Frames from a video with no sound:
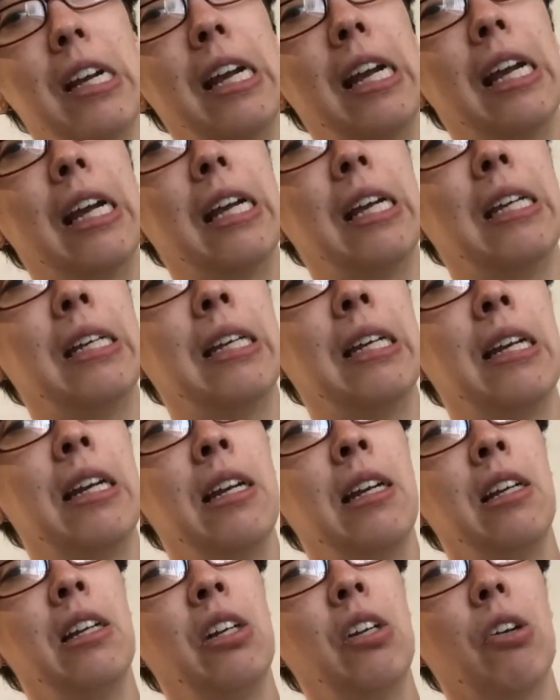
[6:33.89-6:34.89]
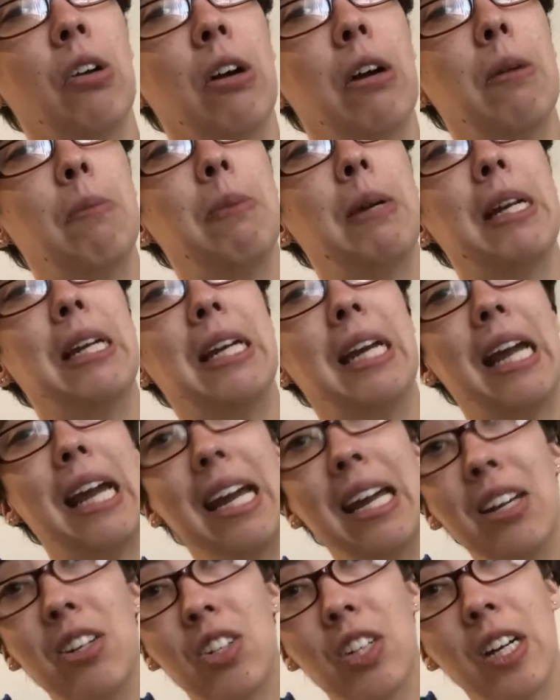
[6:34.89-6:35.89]
in Europe and
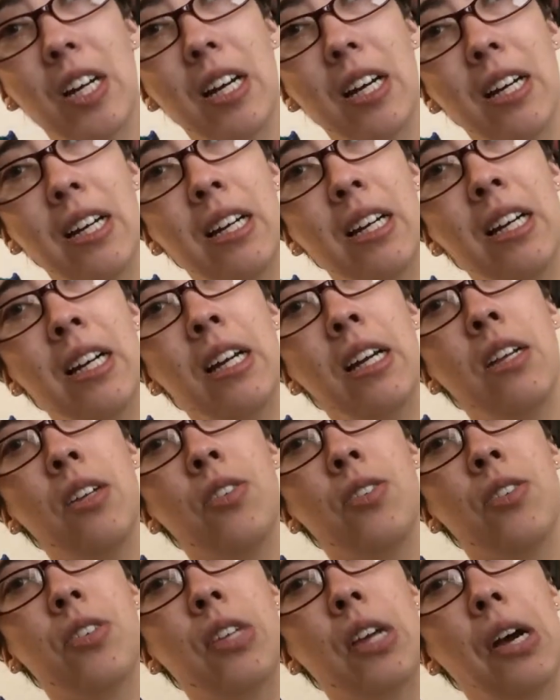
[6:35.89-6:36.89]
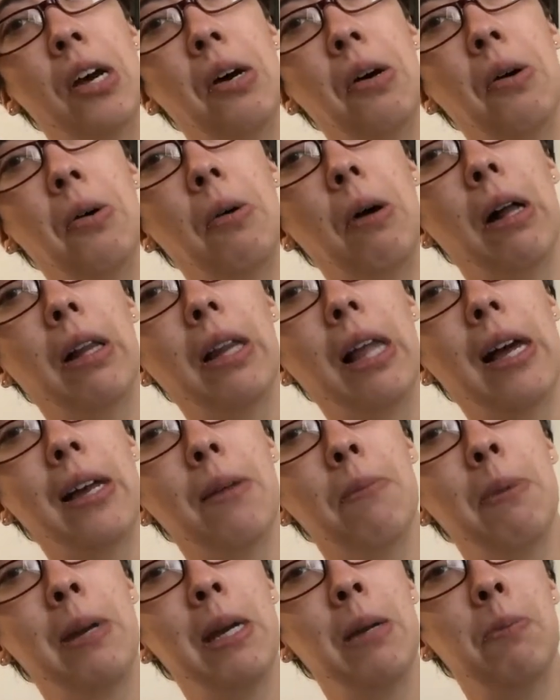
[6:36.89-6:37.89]
Asia, so a lot
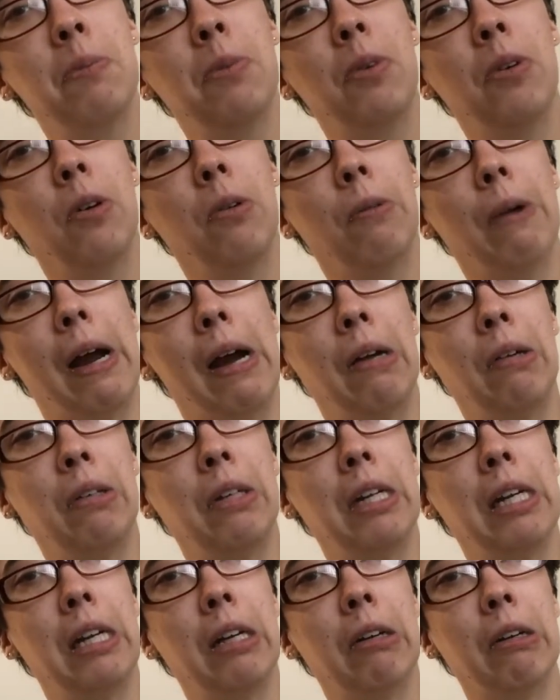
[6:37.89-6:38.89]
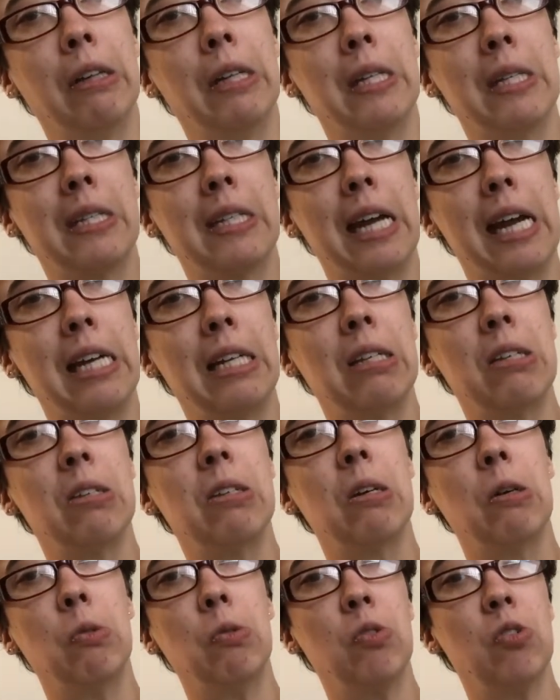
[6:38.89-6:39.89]
of people around here in the States
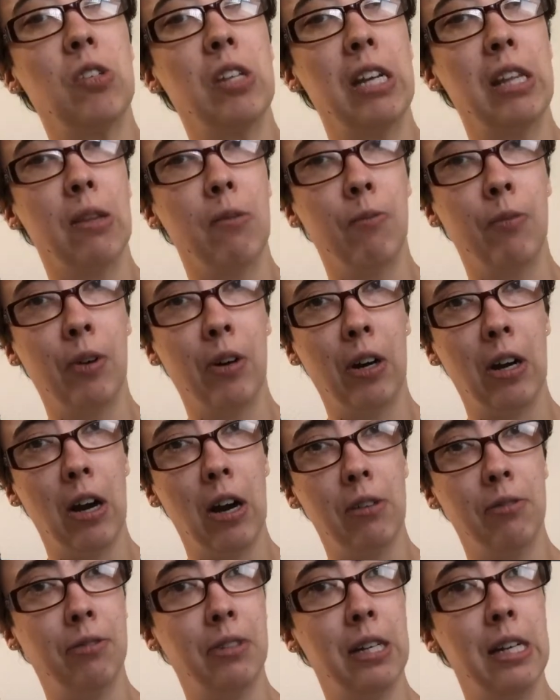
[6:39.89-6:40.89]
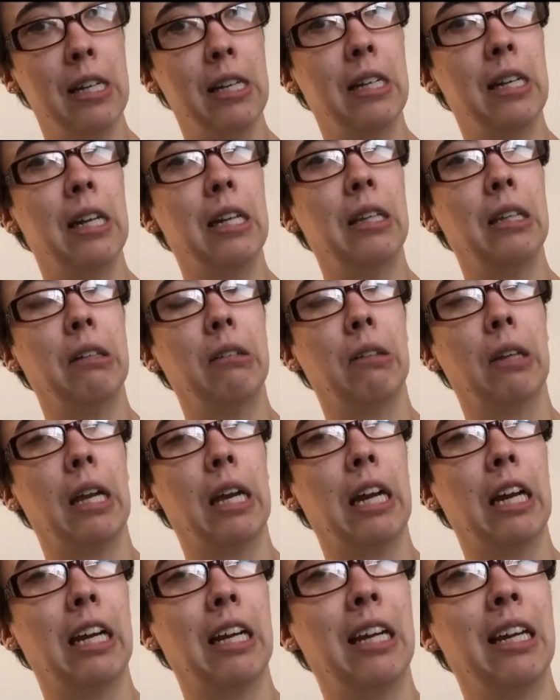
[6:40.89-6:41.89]
don't see them very often, and they're
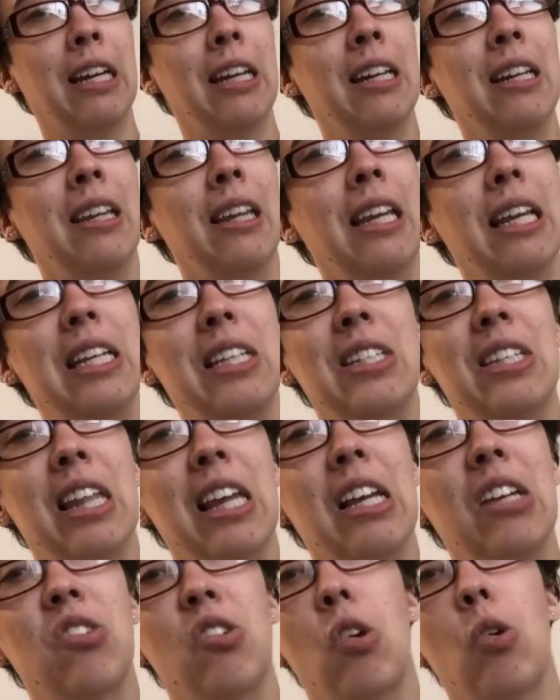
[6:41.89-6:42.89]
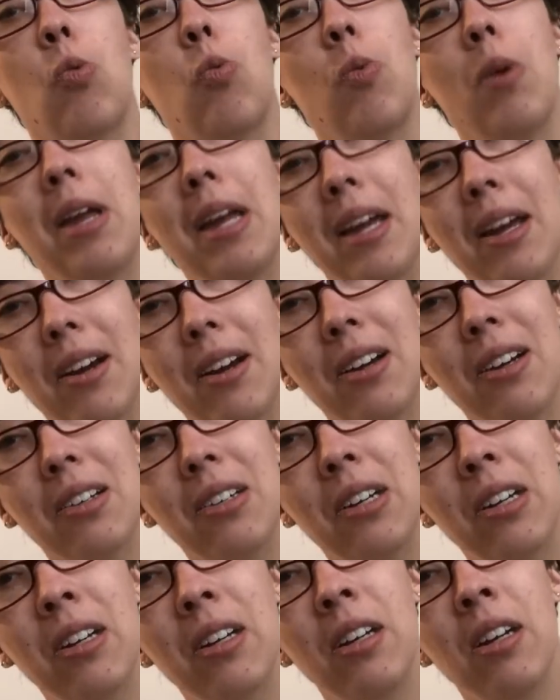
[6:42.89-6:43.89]
like, these things are
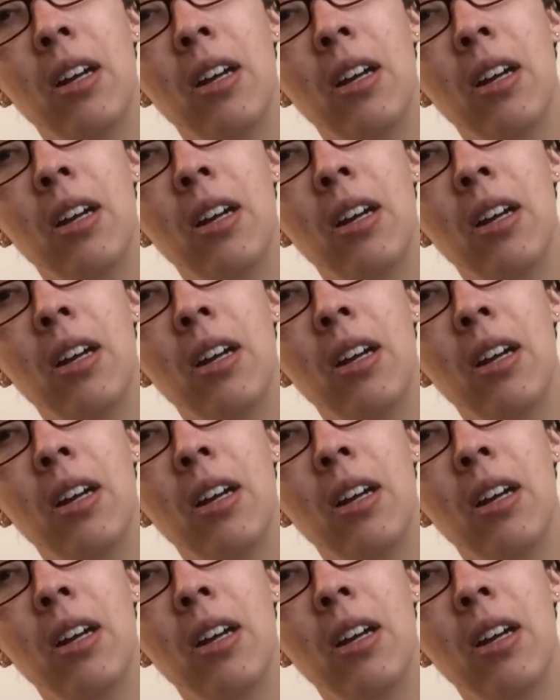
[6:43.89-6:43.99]
weird,